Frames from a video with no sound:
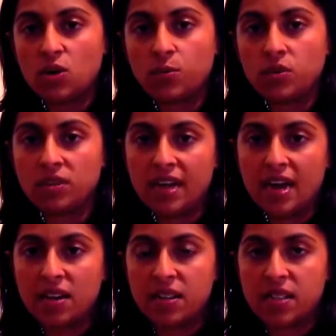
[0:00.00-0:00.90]
pull it
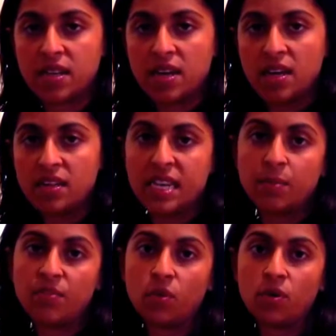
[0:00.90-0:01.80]
out the
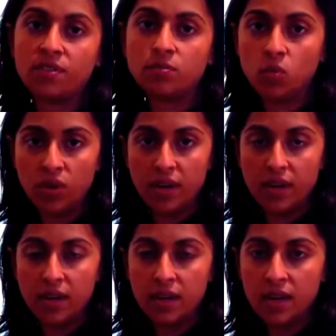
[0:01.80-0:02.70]
day before in the
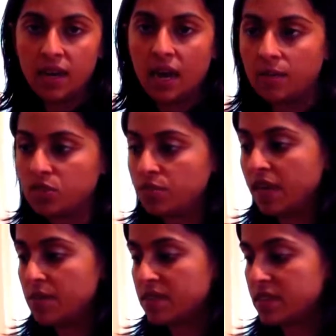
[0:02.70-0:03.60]
morning to
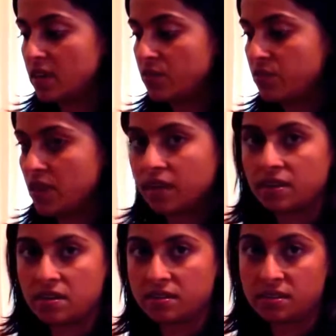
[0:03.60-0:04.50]
make myself like a
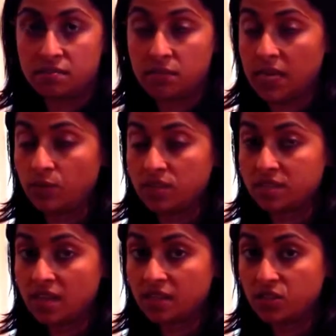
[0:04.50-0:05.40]
nice quinoa
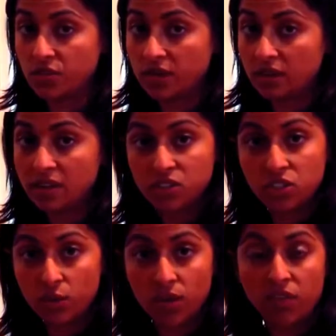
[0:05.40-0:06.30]
salad during lunch
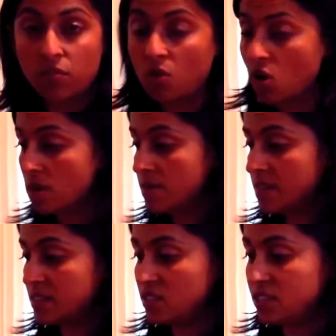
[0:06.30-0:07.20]
away from home, and
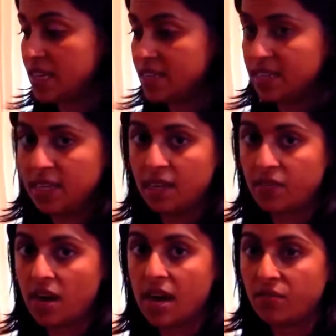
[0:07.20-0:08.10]
it's just easy
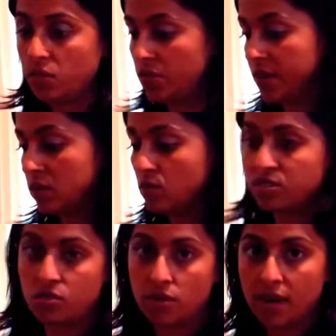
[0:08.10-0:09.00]
if I have already
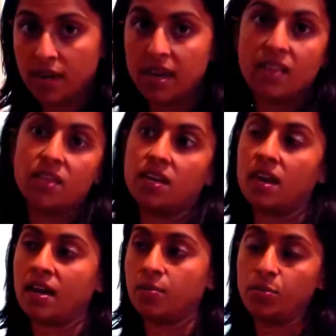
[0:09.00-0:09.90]
cooked grain, and then
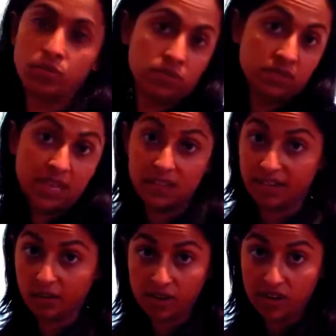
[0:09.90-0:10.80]
I can put salad
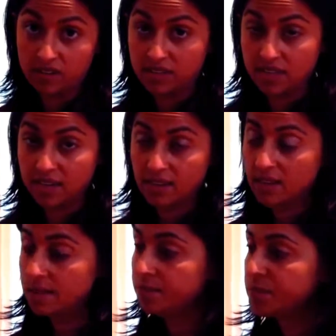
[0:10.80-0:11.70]
ingredients together.